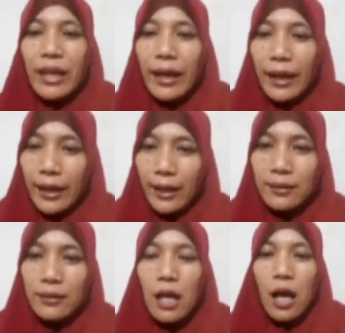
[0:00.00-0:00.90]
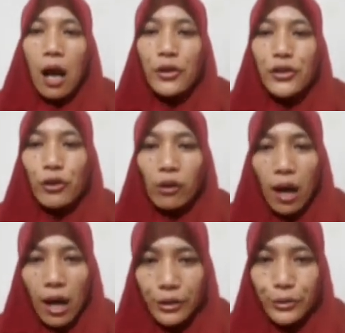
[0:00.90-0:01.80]
and your
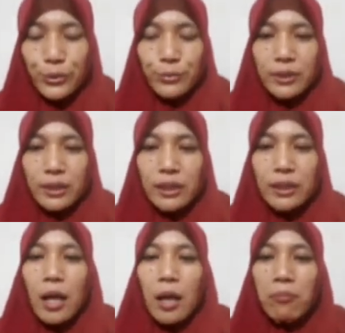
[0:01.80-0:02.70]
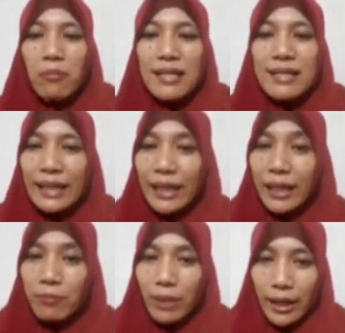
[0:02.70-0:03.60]
argument must
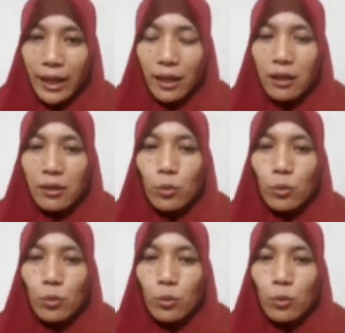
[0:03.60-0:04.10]
link back.